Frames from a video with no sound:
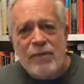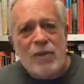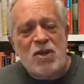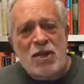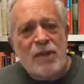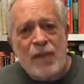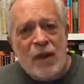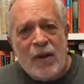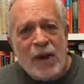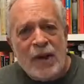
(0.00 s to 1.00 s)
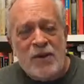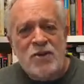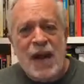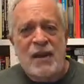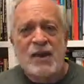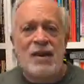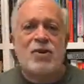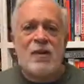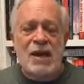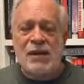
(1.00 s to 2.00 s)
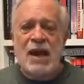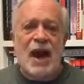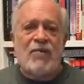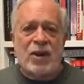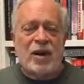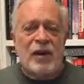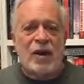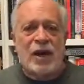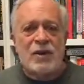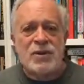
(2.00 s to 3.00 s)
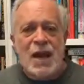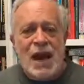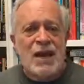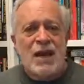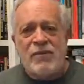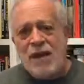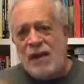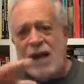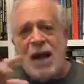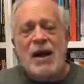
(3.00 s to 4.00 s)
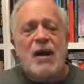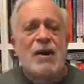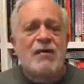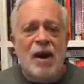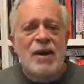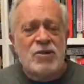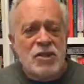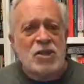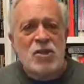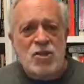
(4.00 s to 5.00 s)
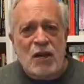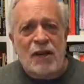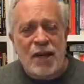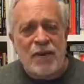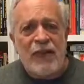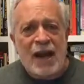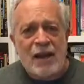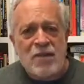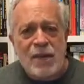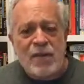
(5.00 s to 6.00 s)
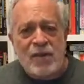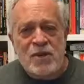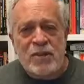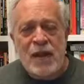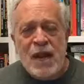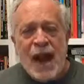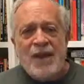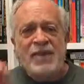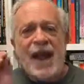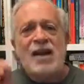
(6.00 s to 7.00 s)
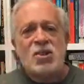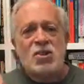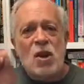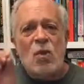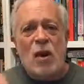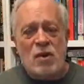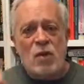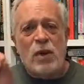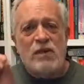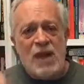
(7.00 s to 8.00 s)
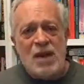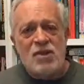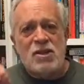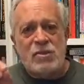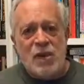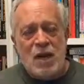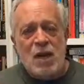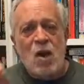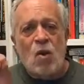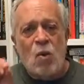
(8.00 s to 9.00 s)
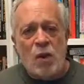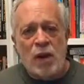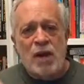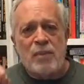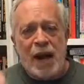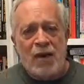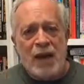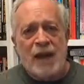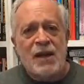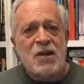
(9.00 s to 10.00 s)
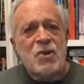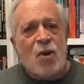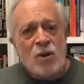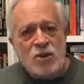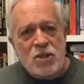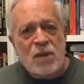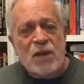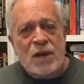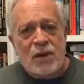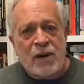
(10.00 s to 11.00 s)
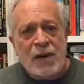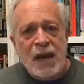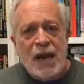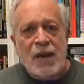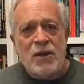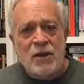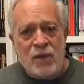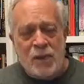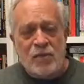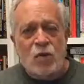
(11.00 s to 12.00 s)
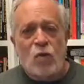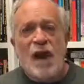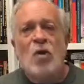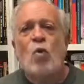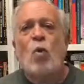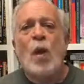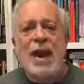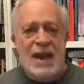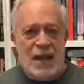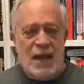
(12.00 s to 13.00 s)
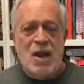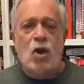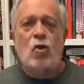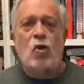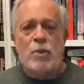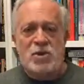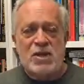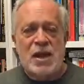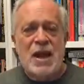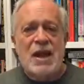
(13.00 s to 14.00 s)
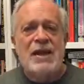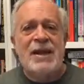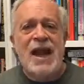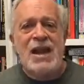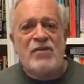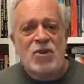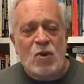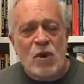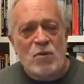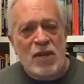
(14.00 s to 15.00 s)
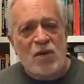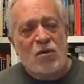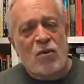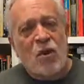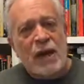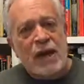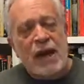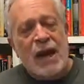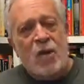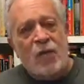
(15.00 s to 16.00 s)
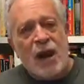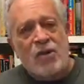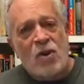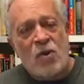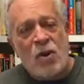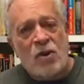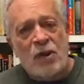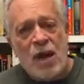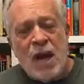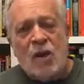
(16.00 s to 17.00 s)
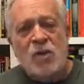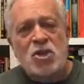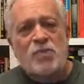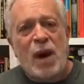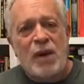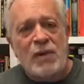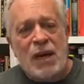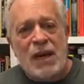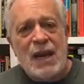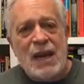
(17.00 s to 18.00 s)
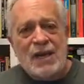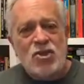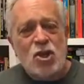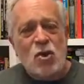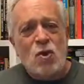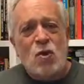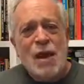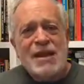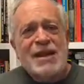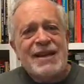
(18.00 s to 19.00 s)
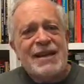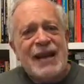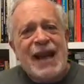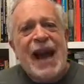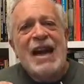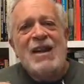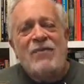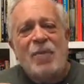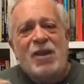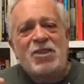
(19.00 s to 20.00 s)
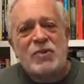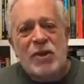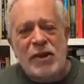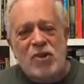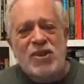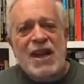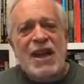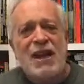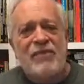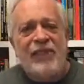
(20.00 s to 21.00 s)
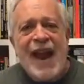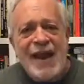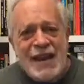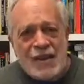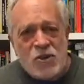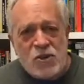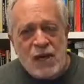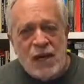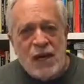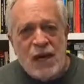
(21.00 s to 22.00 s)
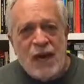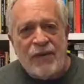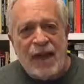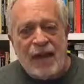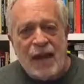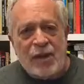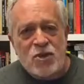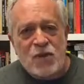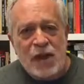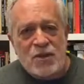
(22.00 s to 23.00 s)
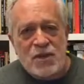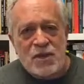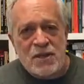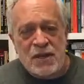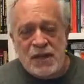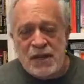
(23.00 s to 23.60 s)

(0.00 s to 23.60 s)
Muslim Americans and indirectly African Americans and even not such a subtle hint of anti-Semitism. And that's what we need to be worried about. And it is also occurring in Europe. The right-wing groups, the nativist groups that are growing around the world are responding to the kind of possibility. They're taking advantage of economic stresses.